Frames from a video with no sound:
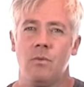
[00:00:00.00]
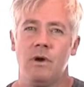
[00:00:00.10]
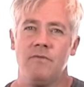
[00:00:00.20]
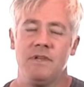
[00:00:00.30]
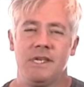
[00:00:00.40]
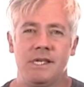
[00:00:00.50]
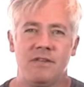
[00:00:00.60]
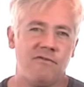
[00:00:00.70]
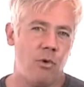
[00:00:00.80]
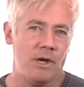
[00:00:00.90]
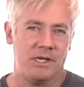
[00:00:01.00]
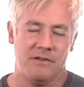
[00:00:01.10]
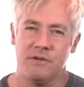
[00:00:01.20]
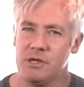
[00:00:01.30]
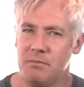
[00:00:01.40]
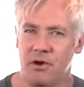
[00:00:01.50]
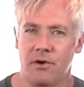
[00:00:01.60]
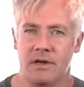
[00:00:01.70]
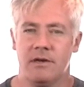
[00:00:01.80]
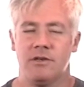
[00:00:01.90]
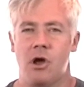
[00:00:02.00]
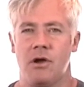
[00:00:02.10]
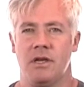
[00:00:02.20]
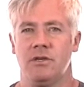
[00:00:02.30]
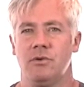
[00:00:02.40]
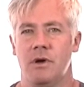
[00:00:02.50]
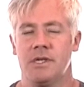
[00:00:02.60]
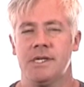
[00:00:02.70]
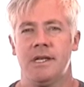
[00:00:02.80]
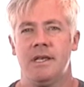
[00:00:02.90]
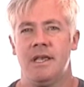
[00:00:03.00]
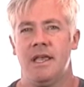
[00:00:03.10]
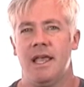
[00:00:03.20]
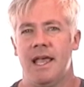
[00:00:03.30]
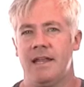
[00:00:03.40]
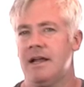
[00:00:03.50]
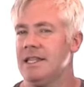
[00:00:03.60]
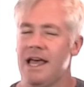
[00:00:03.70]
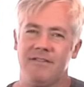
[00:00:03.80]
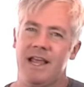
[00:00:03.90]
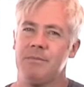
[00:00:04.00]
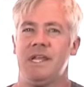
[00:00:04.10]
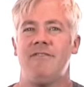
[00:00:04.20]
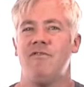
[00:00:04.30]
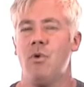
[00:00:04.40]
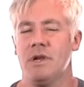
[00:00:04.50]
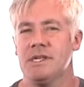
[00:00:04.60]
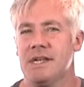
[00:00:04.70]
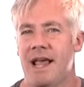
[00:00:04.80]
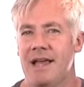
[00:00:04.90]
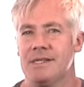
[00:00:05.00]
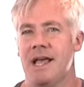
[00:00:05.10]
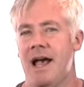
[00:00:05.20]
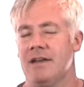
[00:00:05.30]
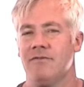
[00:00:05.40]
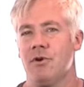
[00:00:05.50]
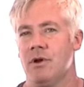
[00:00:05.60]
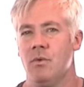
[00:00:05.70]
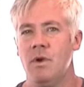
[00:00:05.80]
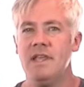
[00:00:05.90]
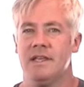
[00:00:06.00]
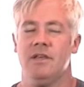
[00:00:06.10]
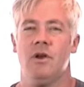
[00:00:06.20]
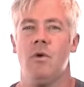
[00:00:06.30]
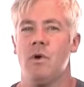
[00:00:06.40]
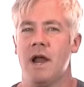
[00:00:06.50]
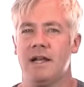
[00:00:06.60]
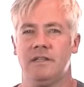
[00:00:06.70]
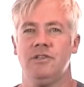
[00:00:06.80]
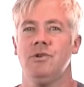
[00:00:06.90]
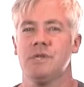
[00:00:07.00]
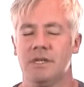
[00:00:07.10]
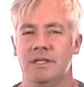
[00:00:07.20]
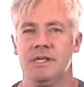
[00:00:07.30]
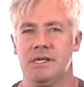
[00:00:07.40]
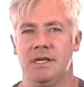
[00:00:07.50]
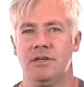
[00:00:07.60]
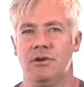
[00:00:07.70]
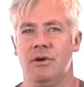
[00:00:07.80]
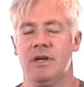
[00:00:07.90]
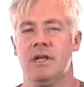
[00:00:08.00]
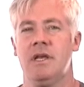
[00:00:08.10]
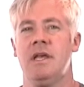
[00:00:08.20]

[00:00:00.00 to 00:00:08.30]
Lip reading: Well, this is the voice of spirit talking to us. And a lot of times that voice has gotten very weak. We're not used to listening to it.